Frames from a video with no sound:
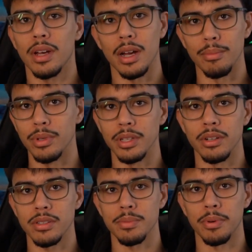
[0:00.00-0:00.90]
I'm really
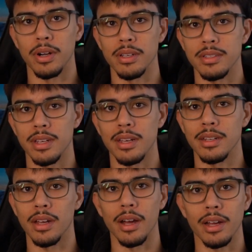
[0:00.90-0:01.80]
not surprised,
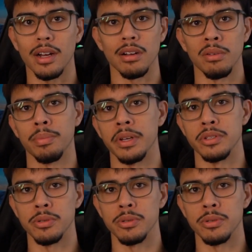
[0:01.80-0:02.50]
and I can't complain